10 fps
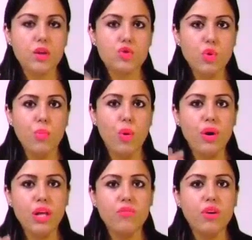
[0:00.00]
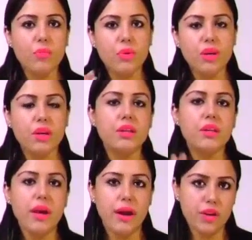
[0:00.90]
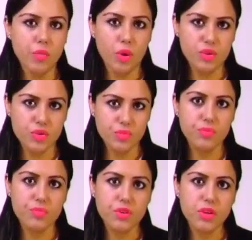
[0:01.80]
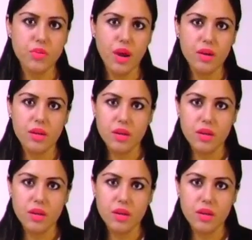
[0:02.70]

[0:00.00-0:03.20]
So body will be in catabolism, right?